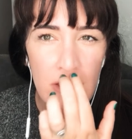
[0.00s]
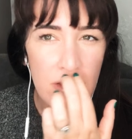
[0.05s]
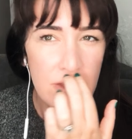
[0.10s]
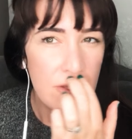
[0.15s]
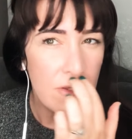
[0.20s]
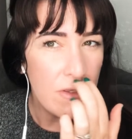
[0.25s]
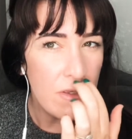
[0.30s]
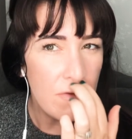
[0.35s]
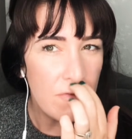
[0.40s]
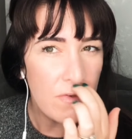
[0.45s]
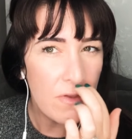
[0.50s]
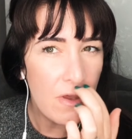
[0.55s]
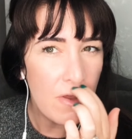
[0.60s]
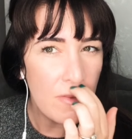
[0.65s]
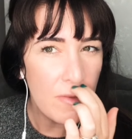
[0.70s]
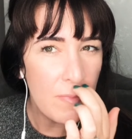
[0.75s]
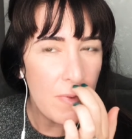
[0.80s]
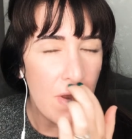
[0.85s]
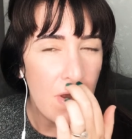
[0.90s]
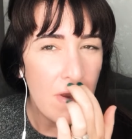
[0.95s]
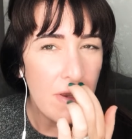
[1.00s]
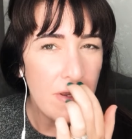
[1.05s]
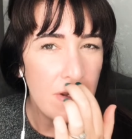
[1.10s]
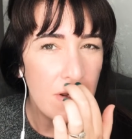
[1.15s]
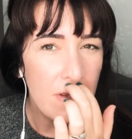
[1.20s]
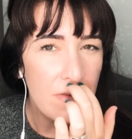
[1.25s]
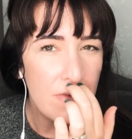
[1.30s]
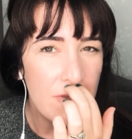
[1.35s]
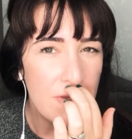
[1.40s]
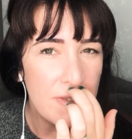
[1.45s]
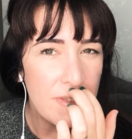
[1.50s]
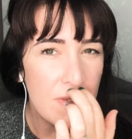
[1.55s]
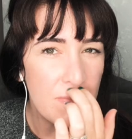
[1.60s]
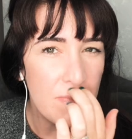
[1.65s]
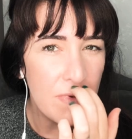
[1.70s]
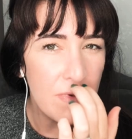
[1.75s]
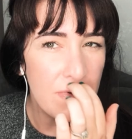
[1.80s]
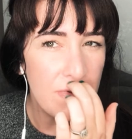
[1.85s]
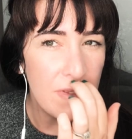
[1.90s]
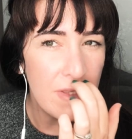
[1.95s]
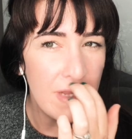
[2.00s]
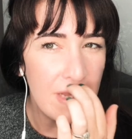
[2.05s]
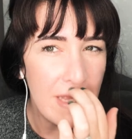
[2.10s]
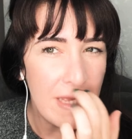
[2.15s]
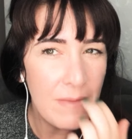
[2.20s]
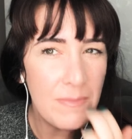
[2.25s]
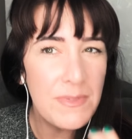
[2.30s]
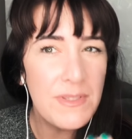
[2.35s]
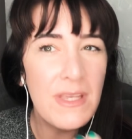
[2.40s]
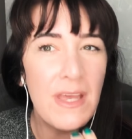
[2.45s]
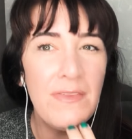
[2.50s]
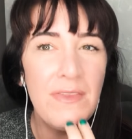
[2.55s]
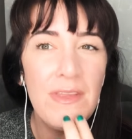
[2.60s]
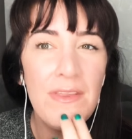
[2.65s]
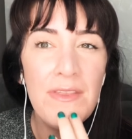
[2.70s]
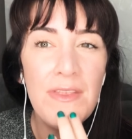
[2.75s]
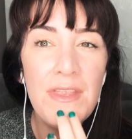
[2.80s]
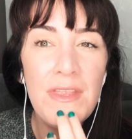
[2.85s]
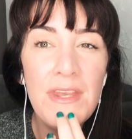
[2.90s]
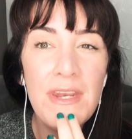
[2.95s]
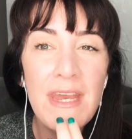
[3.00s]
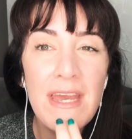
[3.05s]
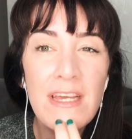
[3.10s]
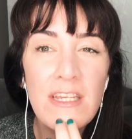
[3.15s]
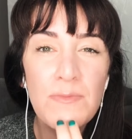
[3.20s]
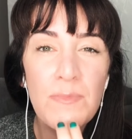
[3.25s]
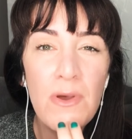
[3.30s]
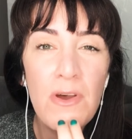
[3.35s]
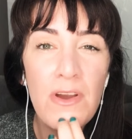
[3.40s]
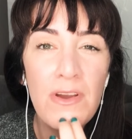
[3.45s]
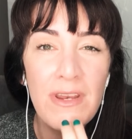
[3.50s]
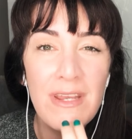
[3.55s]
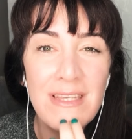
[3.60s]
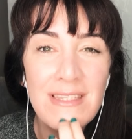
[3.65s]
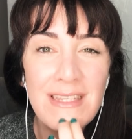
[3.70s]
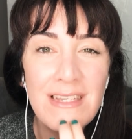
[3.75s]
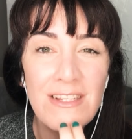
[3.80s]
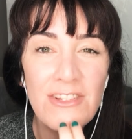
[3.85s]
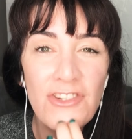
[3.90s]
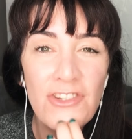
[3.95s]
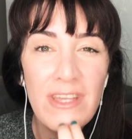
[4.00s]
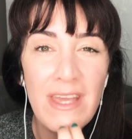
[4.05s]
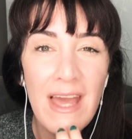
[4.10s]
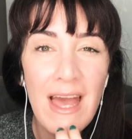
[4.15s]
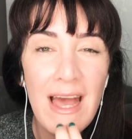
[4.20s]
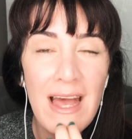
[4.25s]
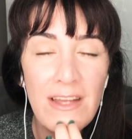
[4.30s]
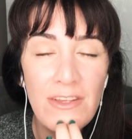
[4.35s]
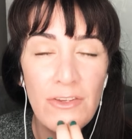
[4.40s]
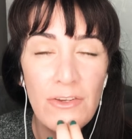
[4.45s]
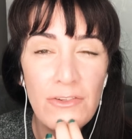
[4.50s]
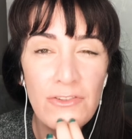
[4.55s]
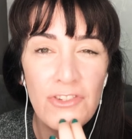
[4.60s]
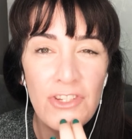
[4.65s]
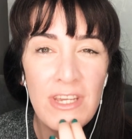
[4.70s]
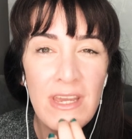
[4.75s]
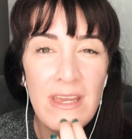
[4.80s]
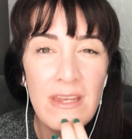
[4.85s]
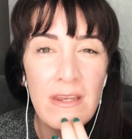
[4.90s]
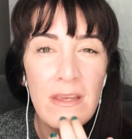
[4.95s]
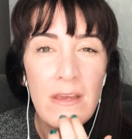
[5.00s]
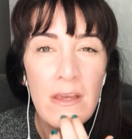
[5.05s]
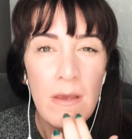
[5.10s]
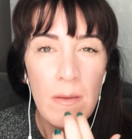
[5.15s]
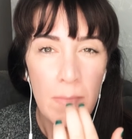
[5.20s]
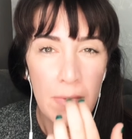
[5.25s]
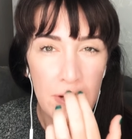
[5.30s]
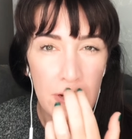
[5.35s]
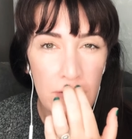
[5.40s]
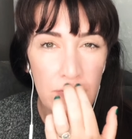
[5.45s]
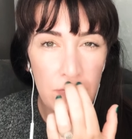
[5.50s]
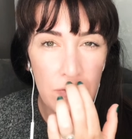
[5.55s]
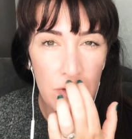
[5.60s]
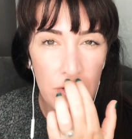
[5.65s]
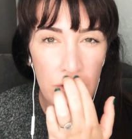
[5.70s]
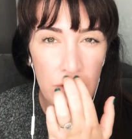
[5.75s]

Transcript: you've got the point that's above your lips, and then the next point is actually at your chin. But if you